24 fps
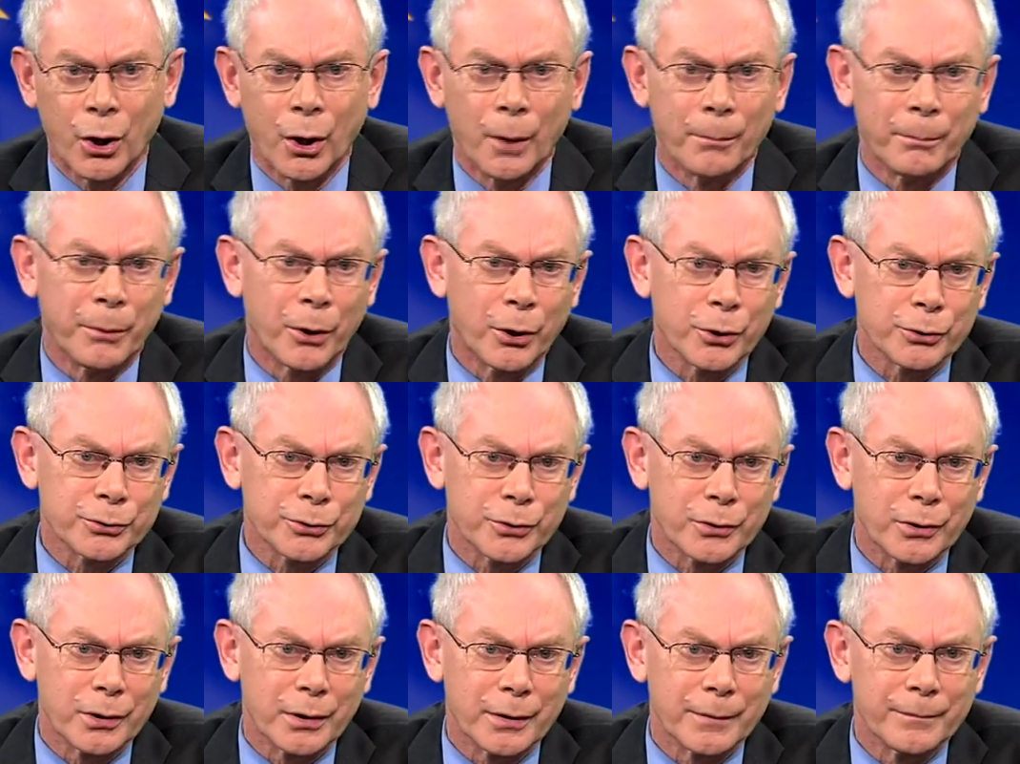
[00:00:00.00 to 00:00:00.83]

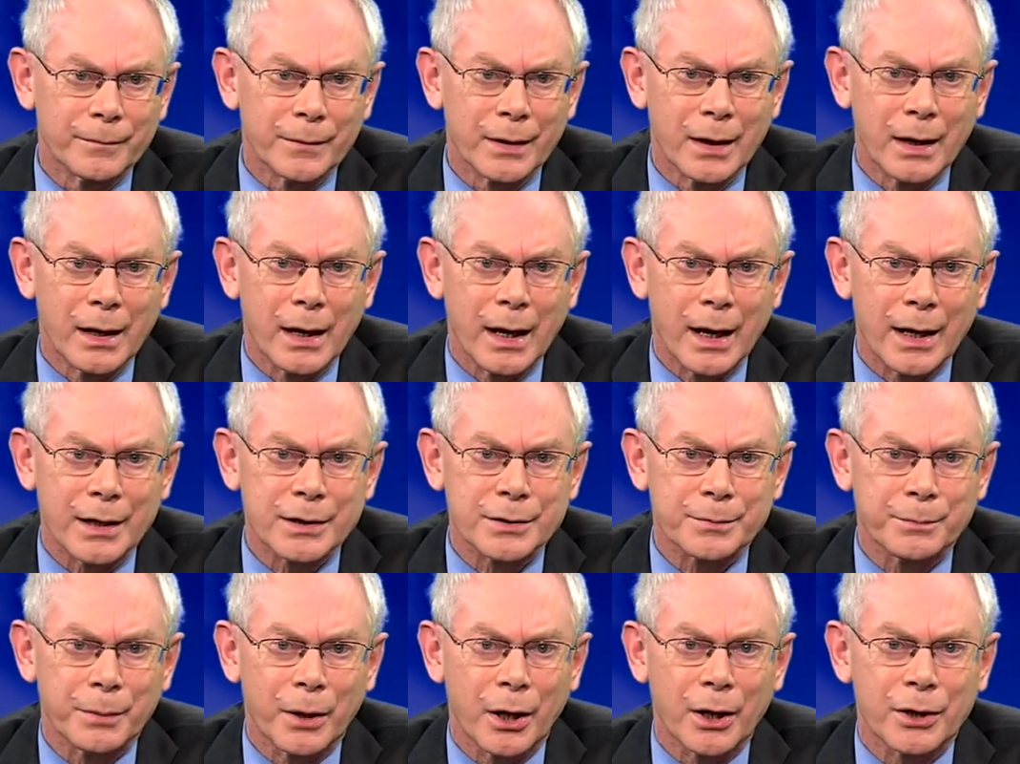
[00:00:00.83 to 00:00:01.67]
Portugal has
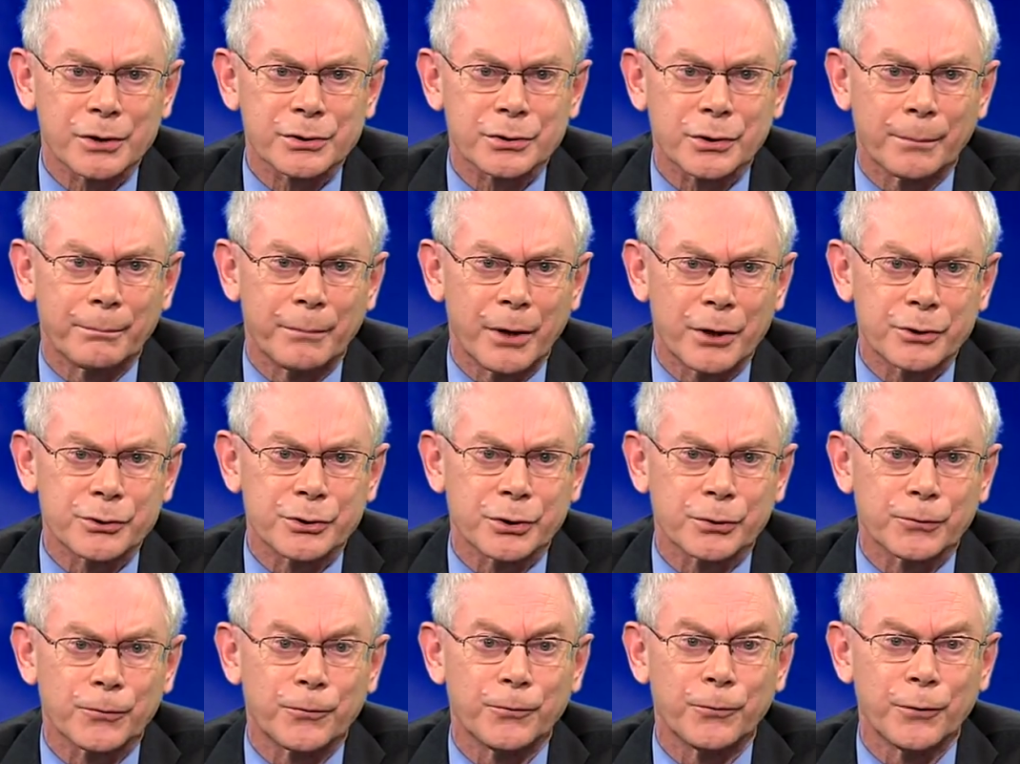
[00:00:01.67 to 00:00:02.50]
passed a
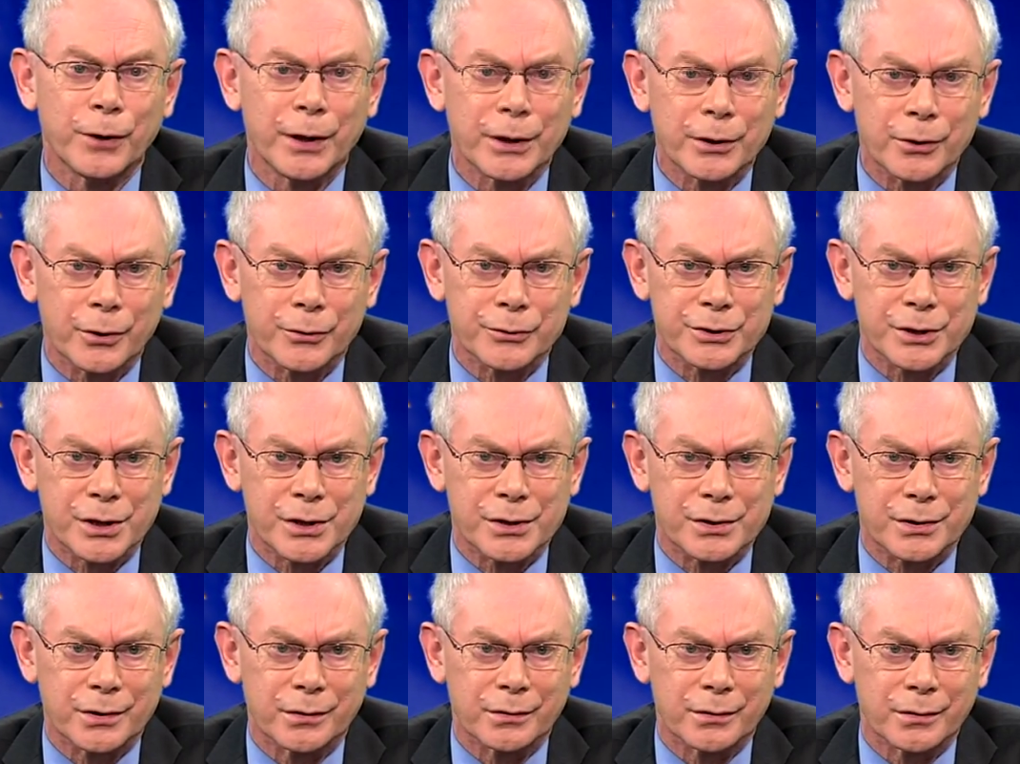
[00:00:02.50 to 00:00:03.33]
budget fully
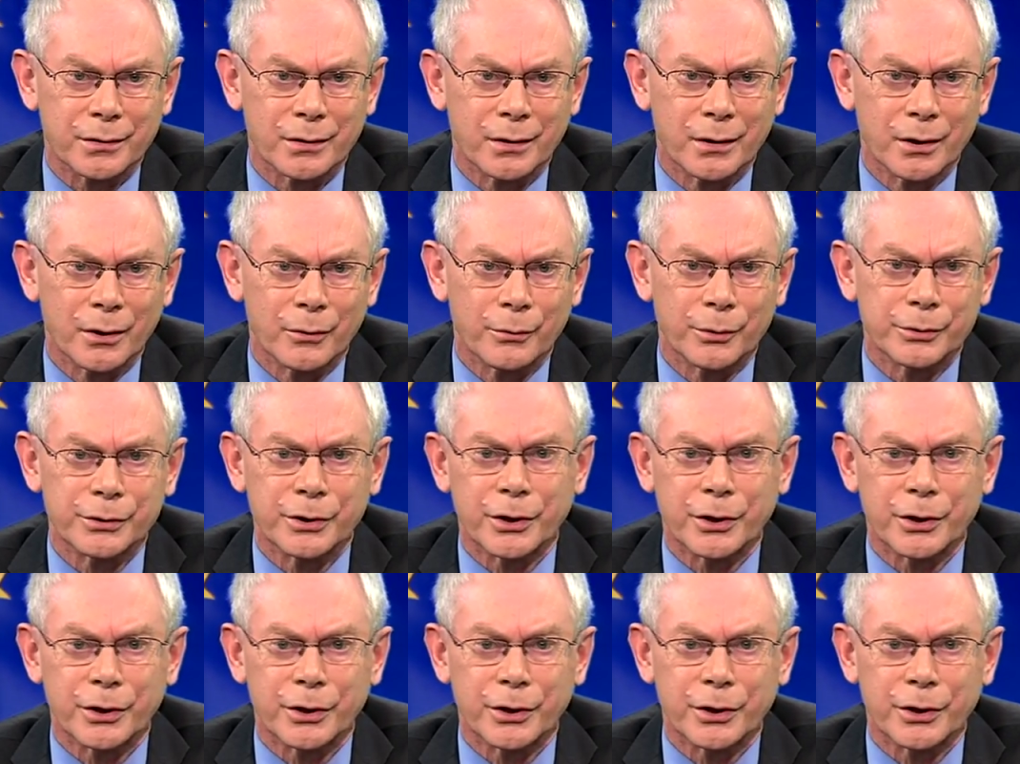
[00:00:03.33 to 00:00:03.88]
consistent with the